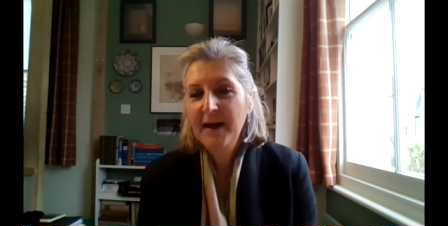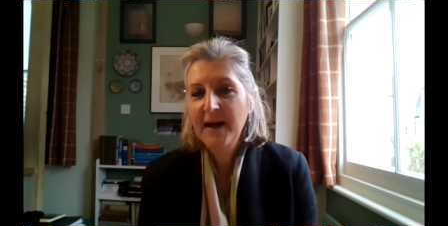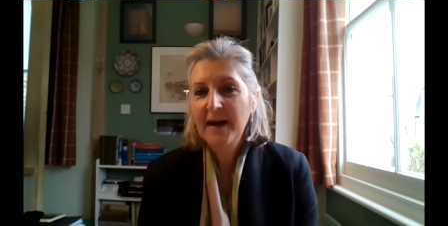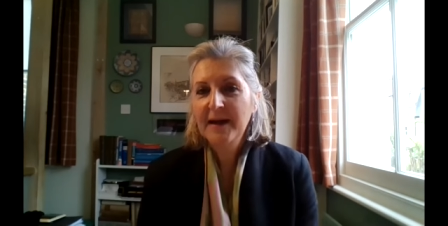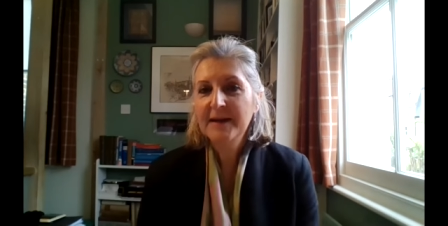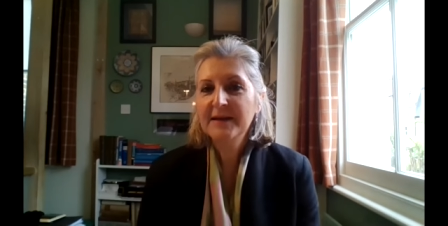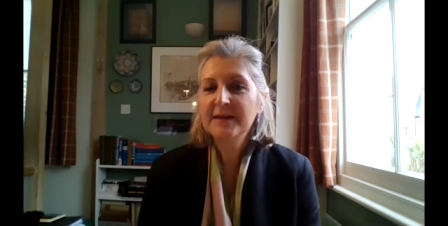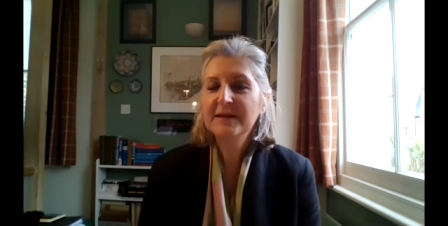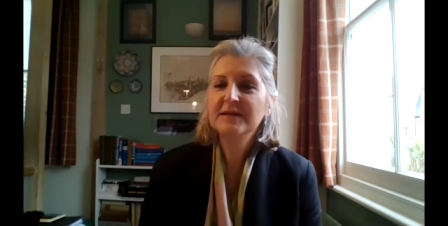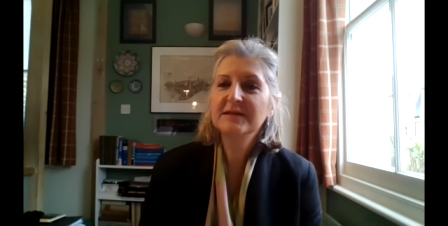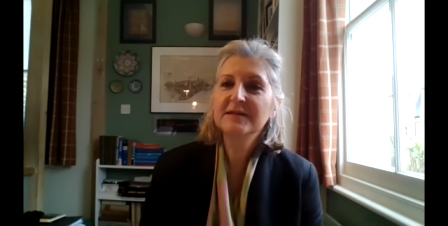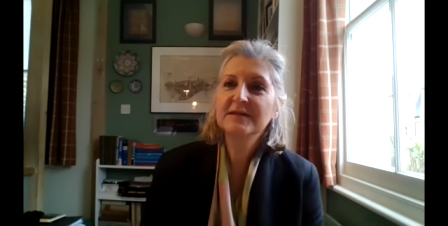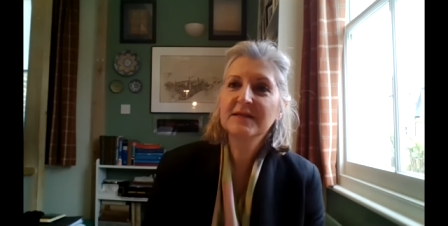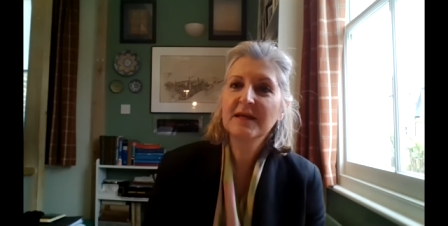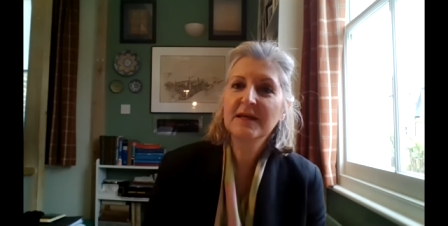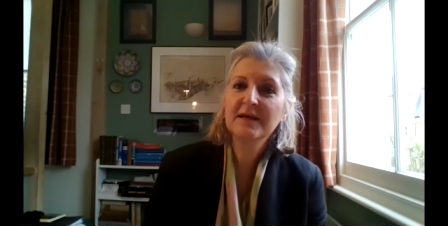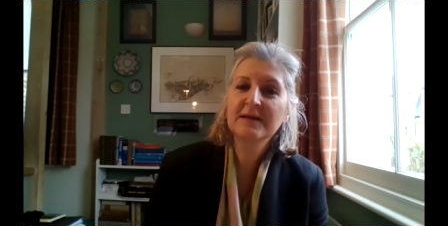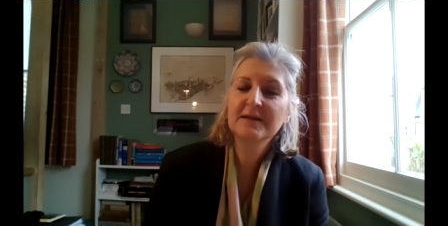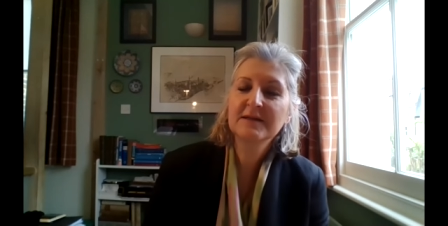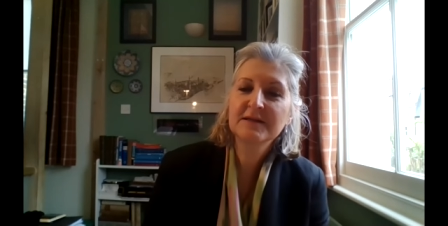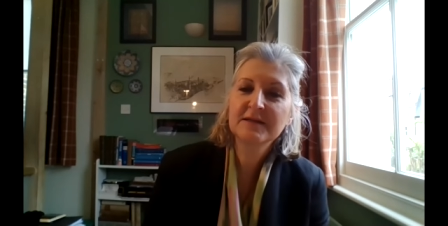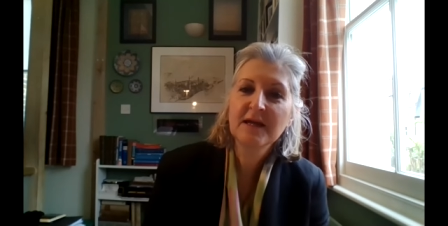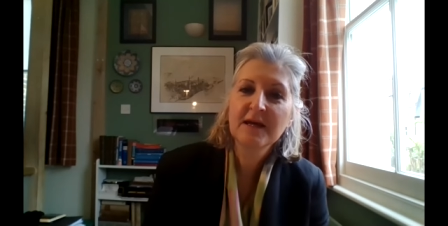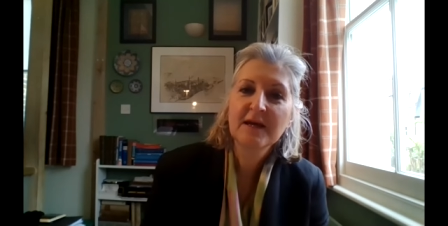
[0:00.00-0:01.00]
And he
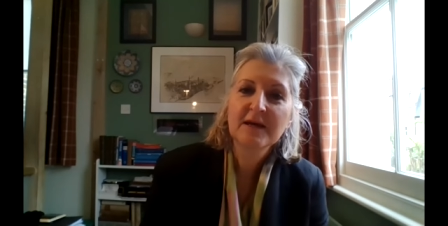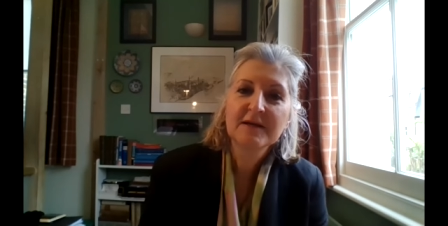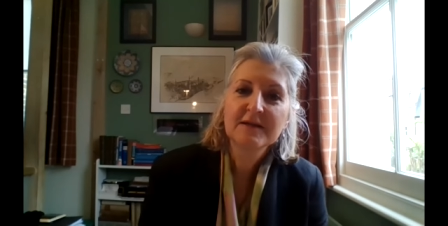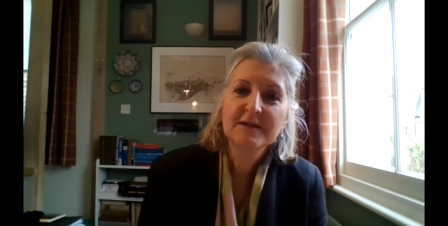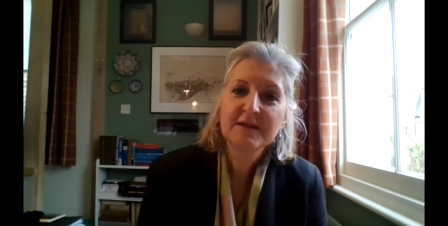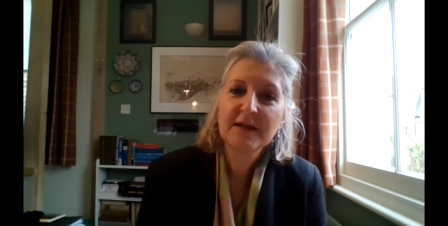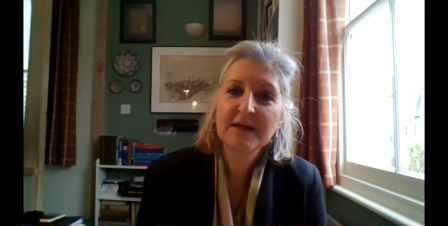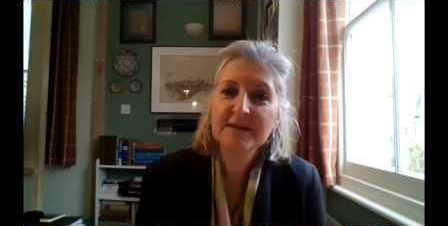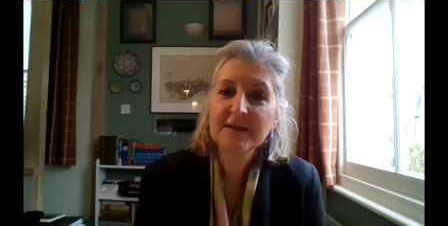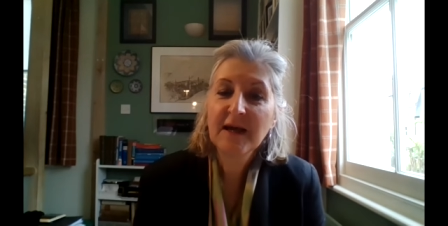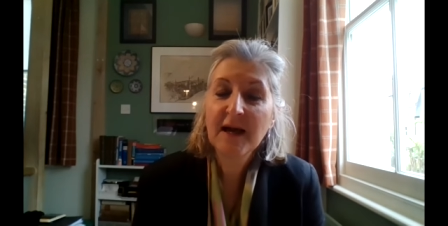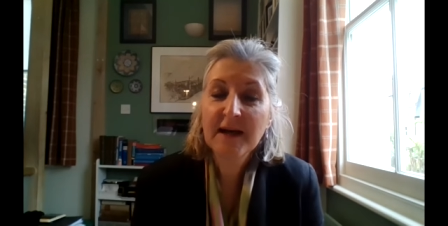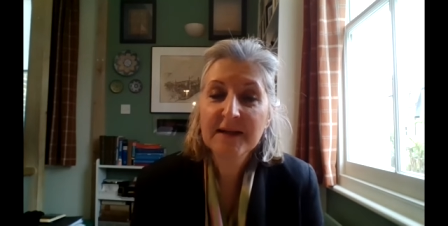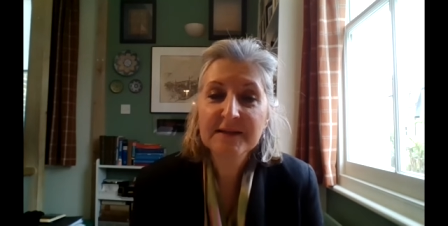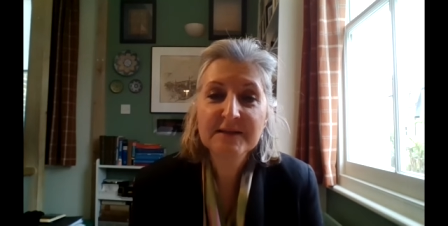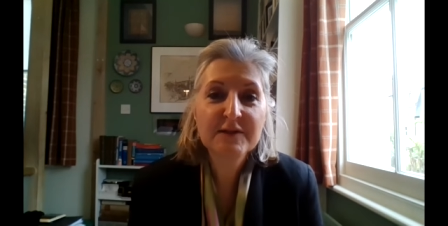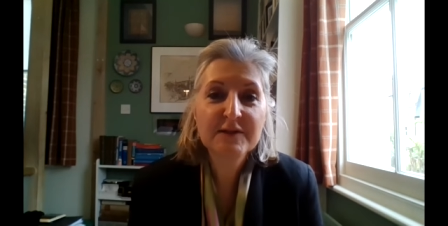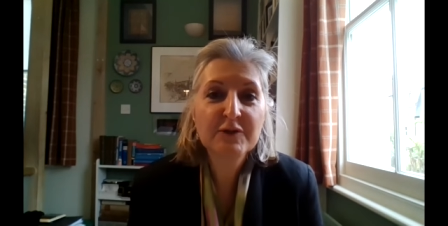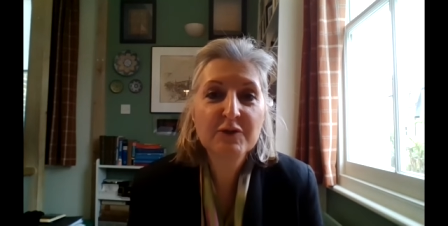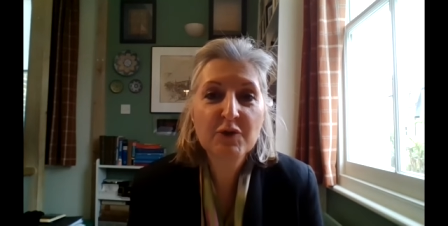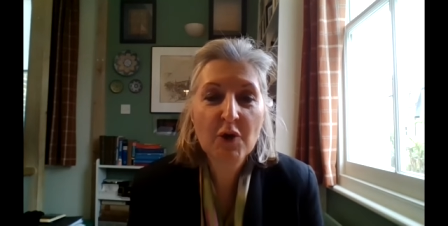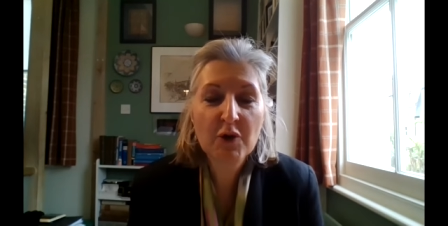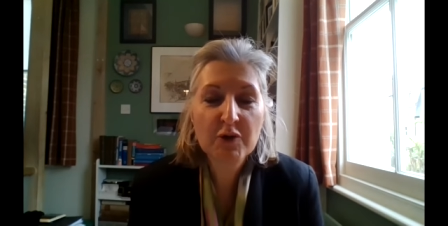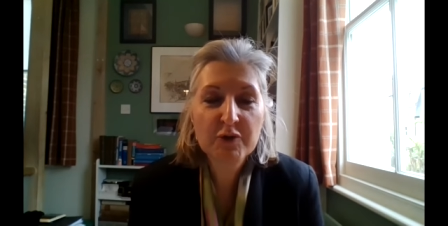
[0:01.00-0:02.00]
says that had
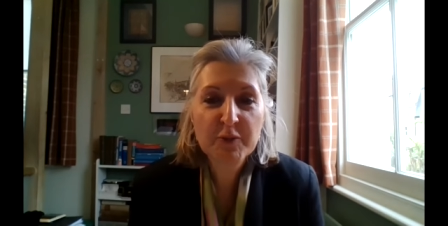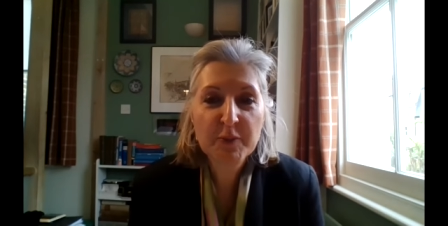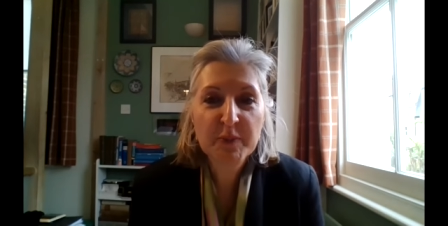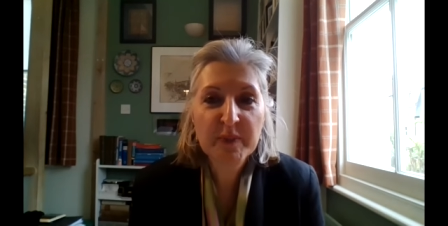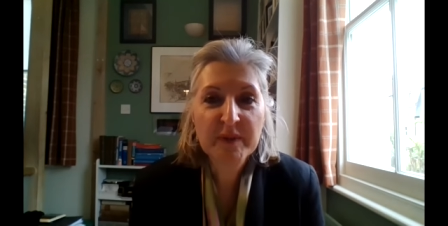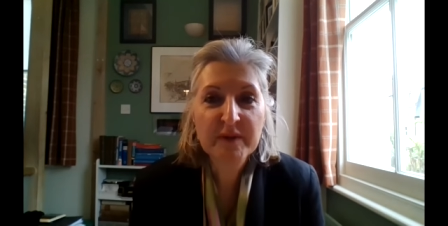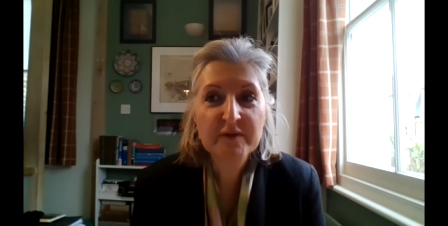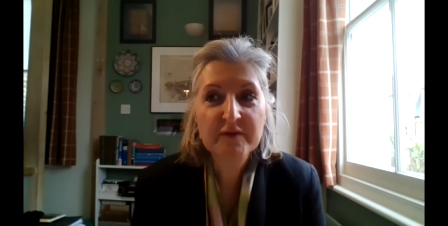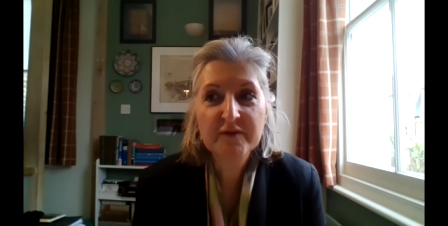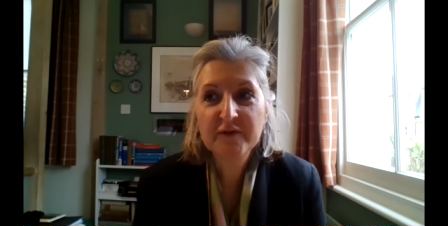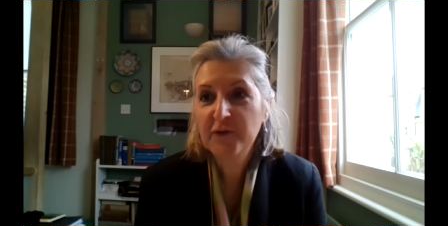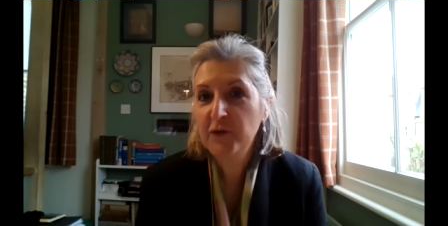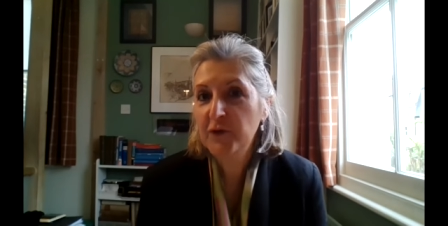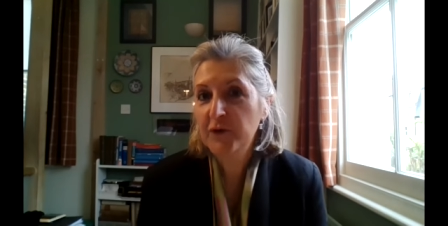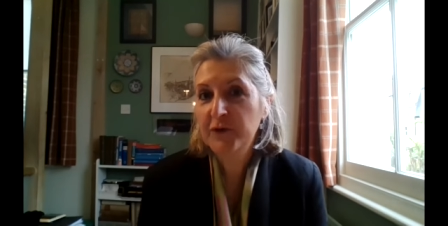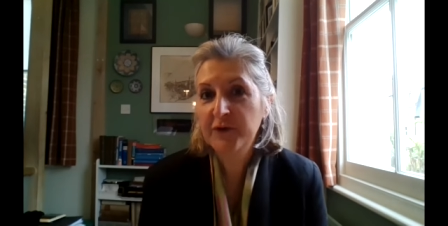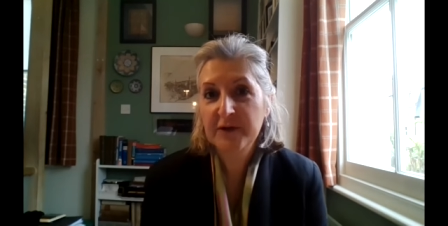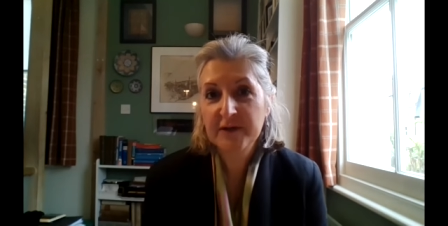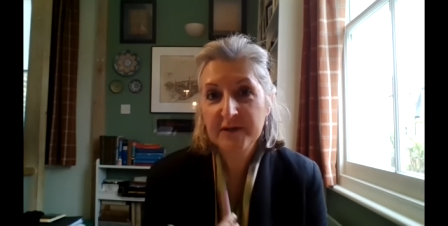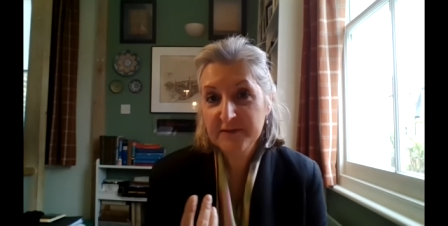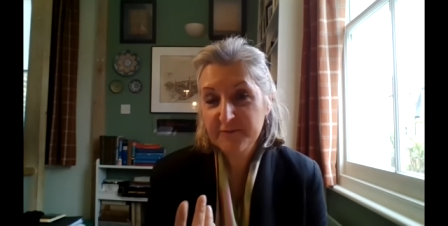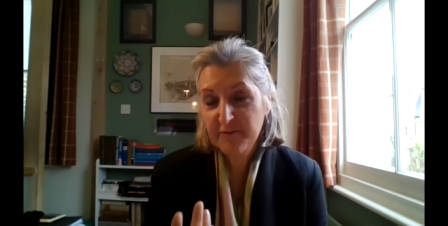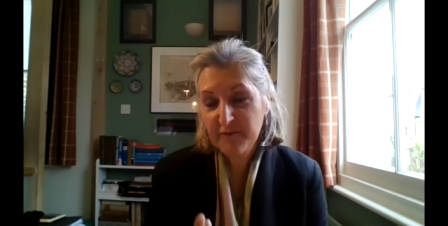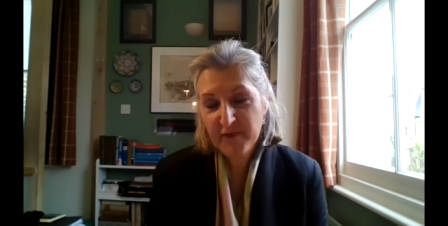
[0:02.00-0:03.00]
it not been for
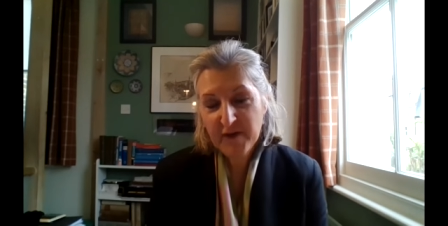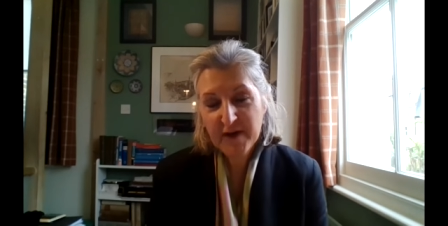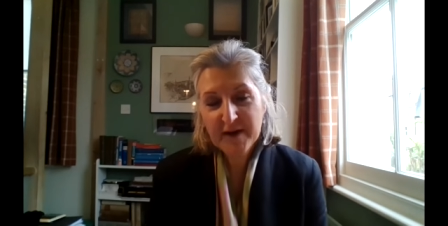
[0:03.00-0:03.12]
this